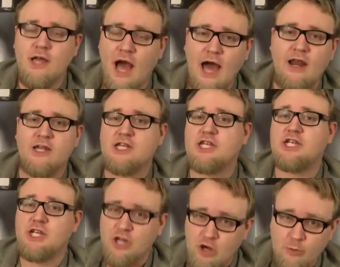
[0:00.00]
got a
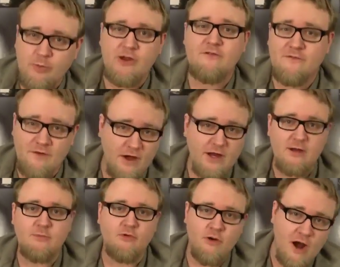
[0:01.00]
stupid
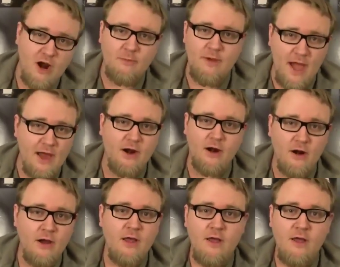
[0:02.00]
fucking prayer banner